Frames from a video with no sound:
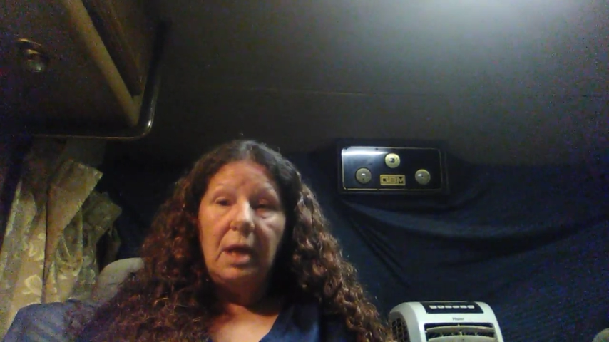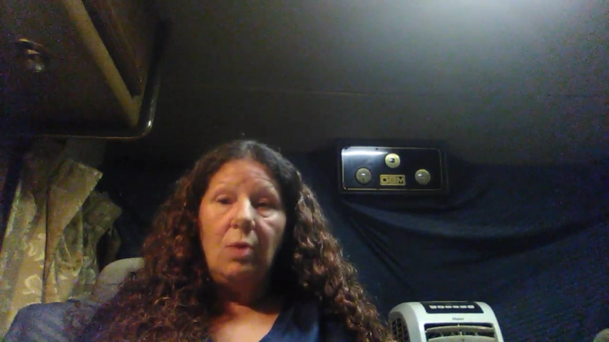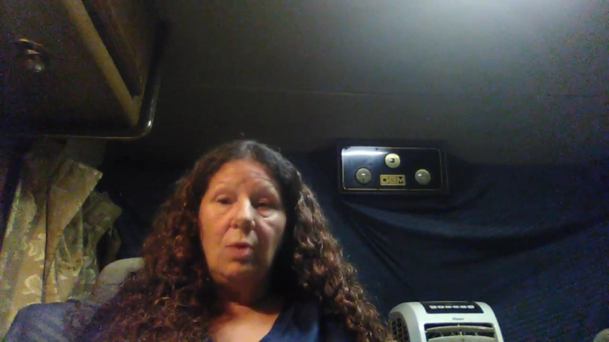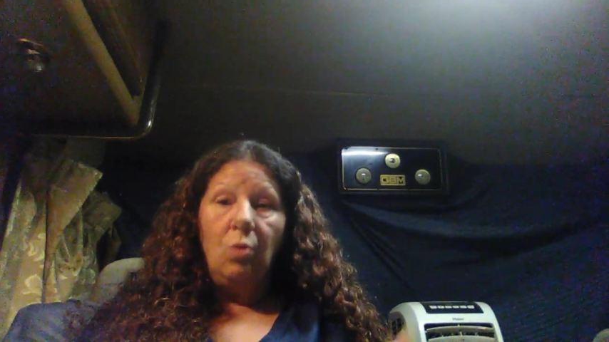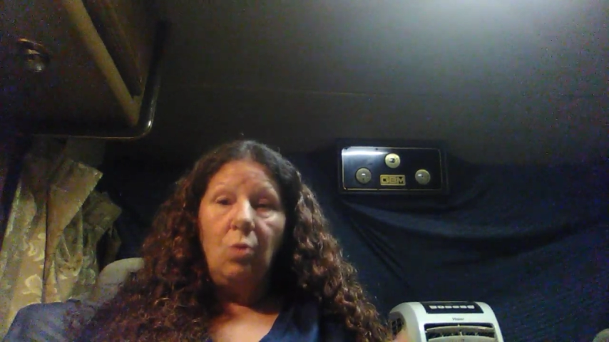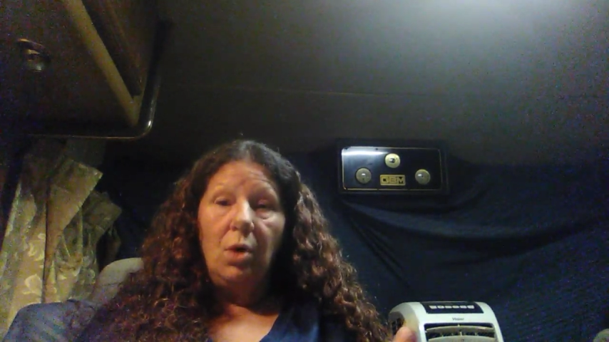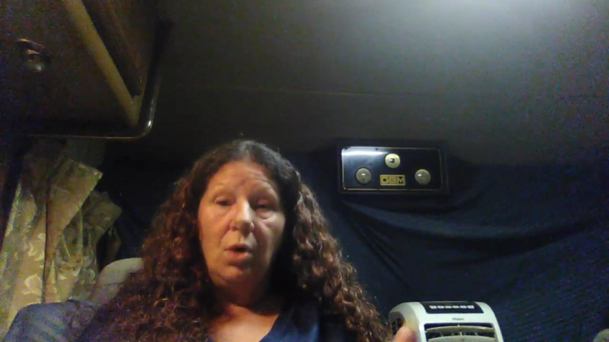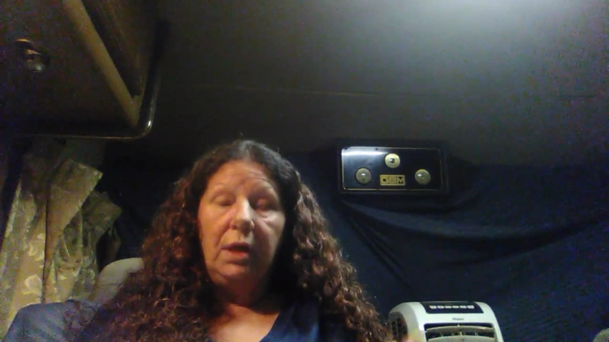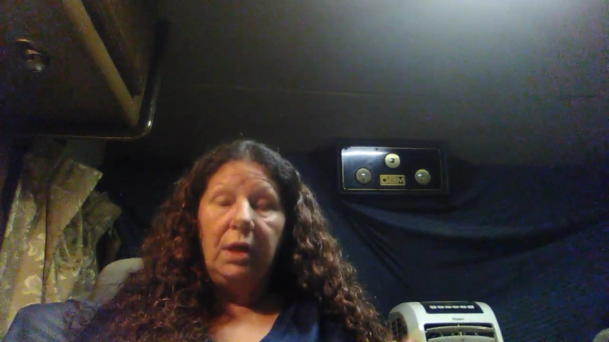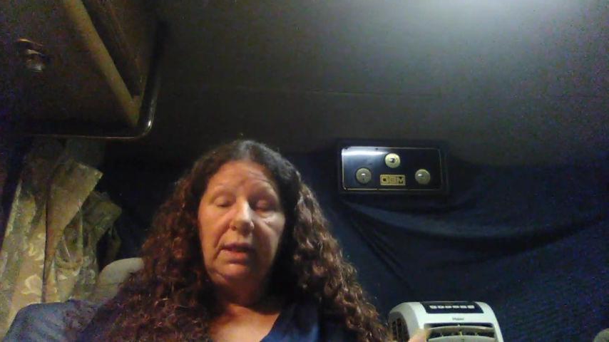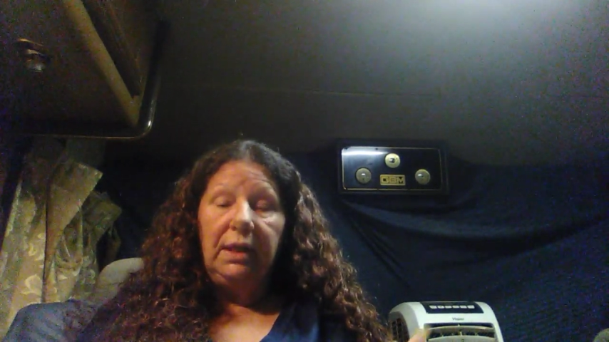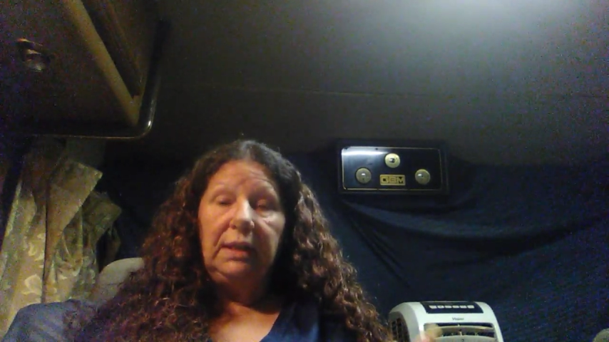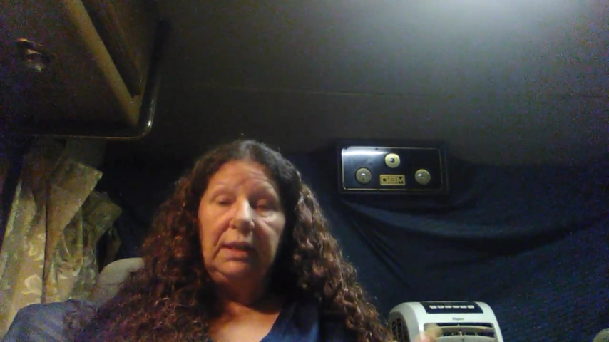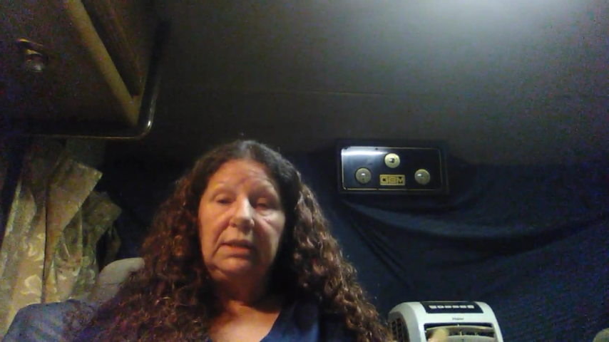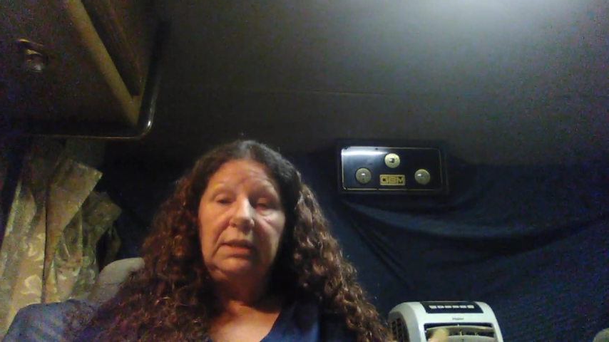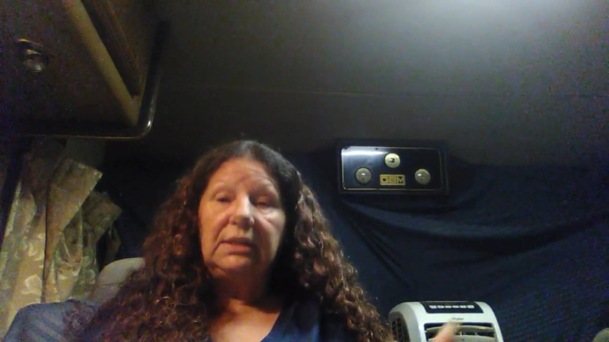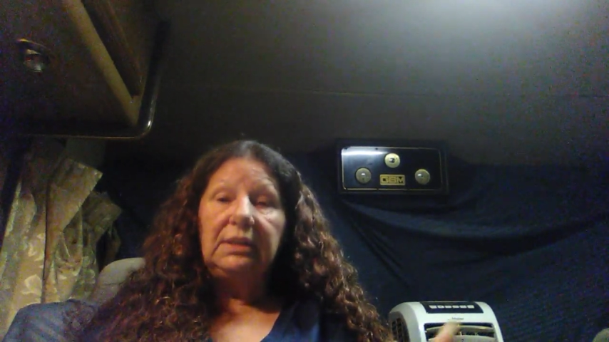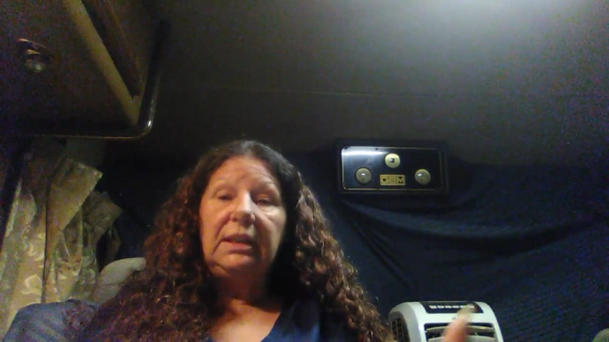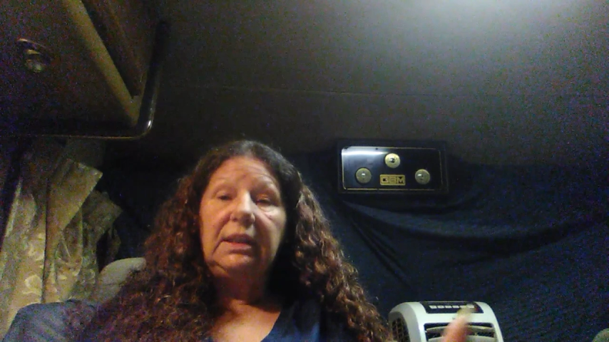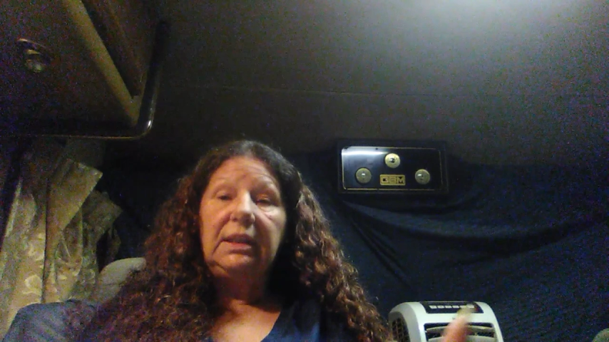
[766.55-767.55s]
And one
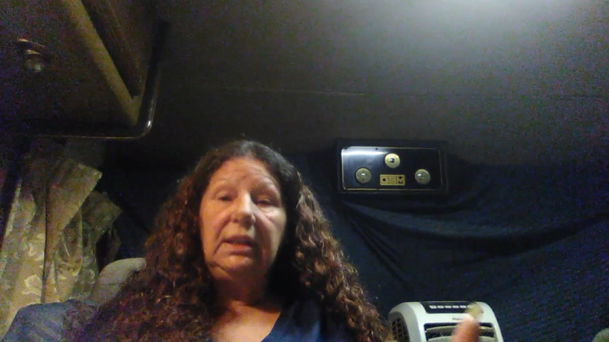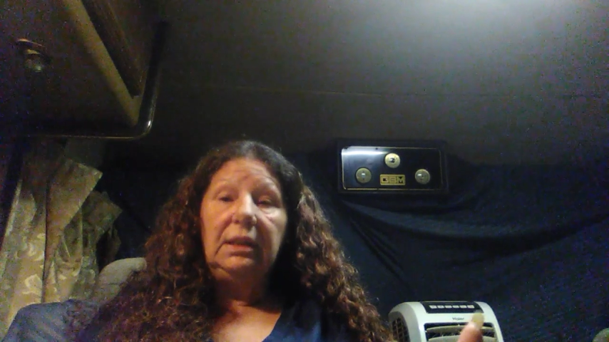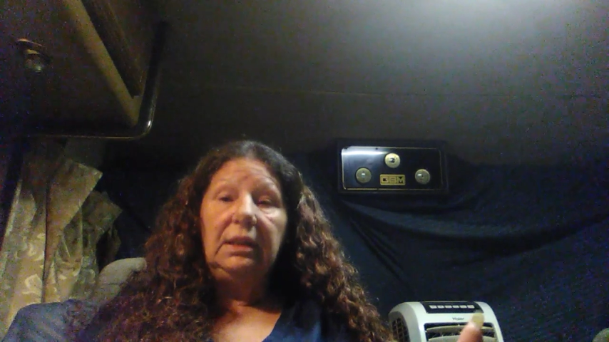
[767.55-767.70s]
is